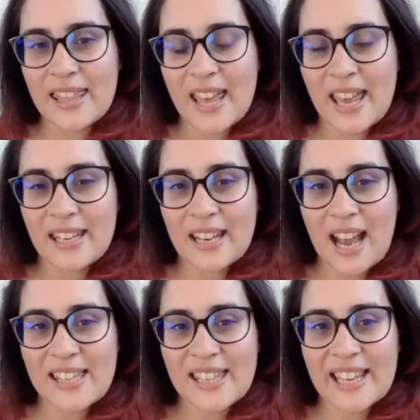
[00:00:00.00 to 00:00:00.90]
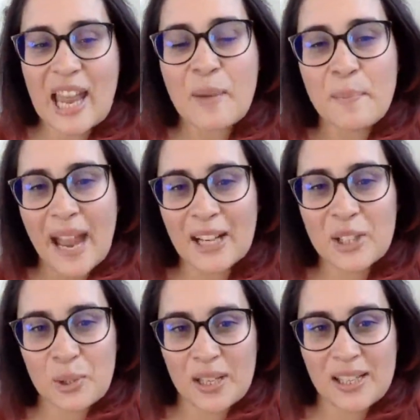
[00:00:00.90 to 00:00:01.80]
And then as I came
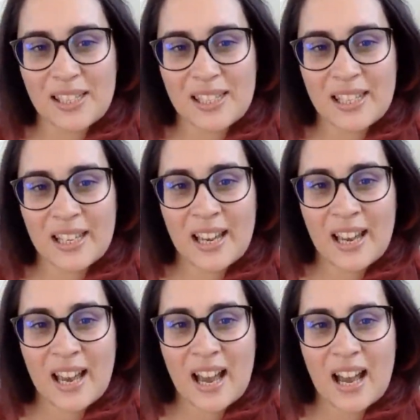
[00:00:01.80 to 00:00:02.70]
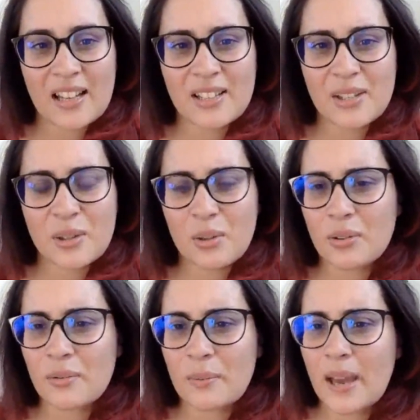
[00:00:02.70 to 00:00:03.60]
back to it, I just
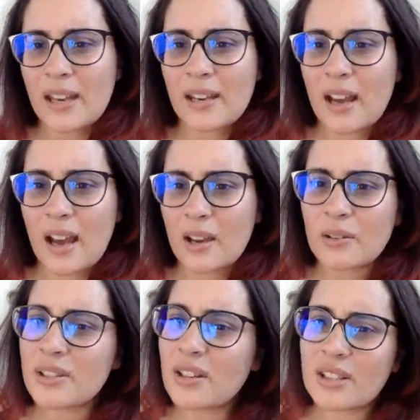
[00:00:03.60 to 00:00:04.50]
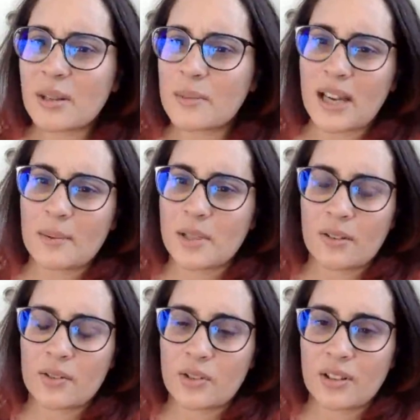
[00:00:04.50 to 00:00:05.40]
thought, man, I also
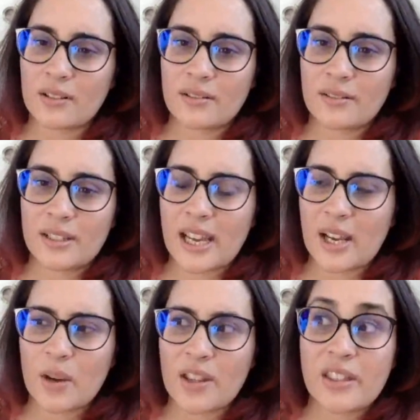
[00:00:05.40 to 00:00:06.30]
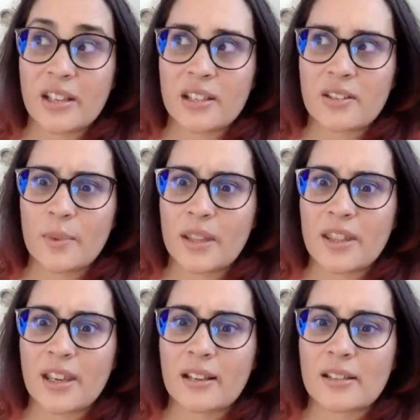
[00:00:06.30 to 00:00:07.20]
sometimes after a day where things have
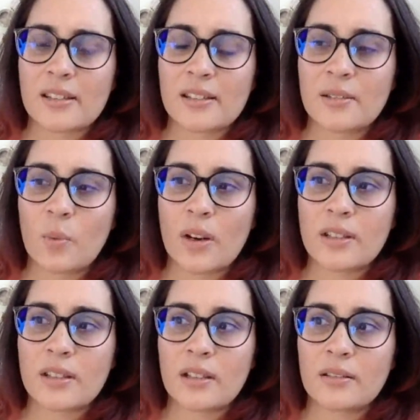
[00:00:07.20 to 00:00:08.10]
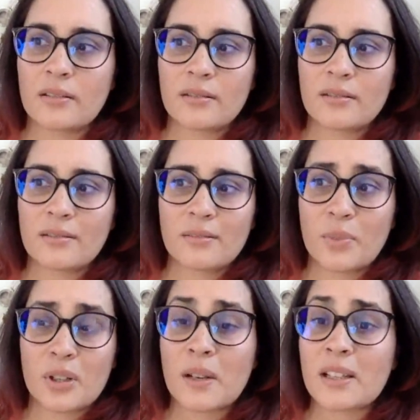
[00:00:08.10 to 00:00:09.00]
been things, want to
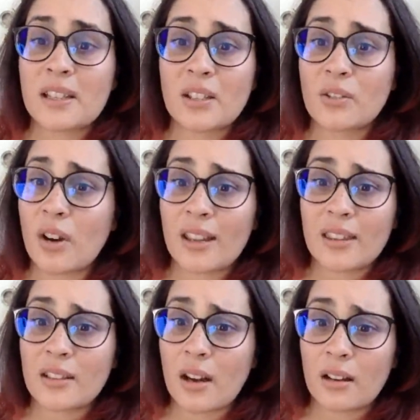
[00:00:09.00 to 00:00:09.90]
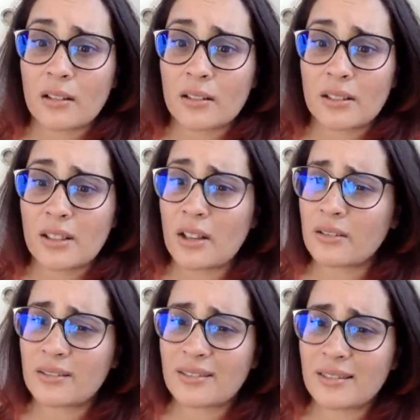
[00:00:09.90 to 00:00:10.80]
brush my teeth and cry in the dark, you
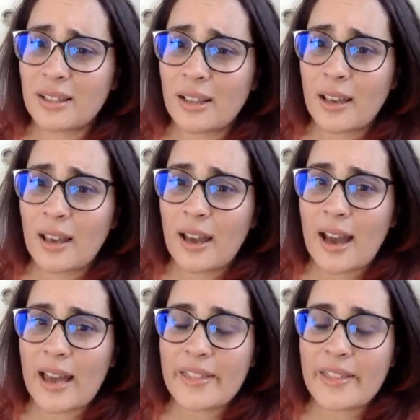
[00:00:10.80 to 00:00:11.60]
know? Sure.